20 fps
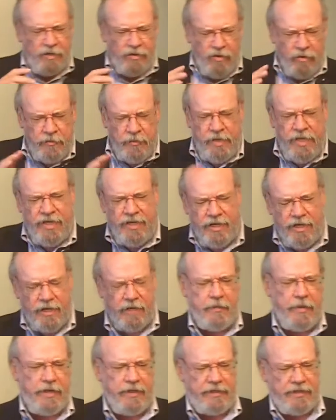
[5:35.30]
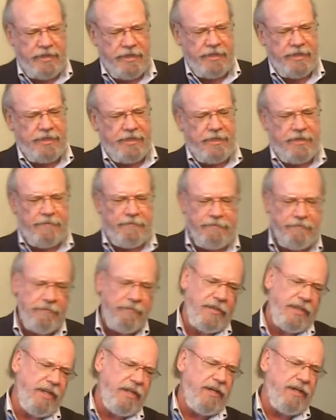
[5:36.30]
so I'm thinking about this,
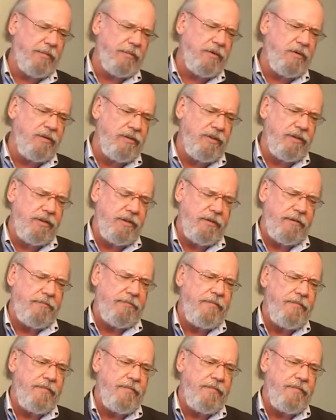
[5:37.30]
and I'm going,